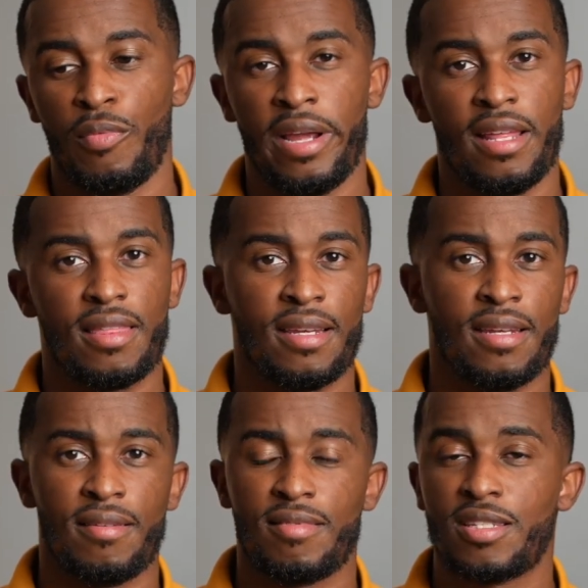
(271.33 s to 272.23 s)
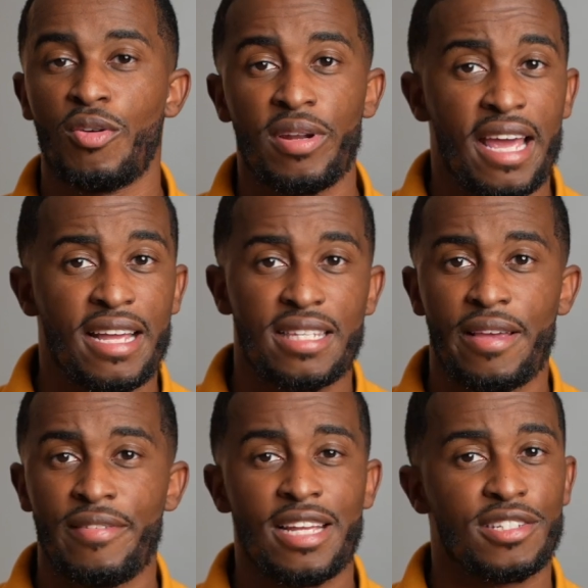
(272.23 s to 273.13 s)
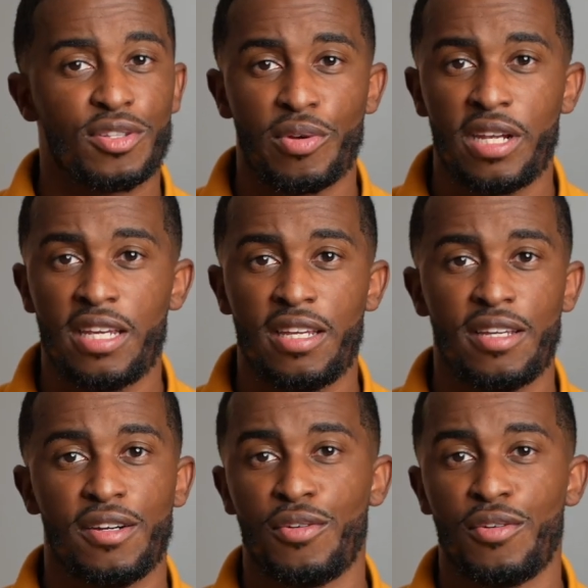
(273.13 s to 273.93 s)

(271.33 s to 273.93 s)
with an Sony a7S III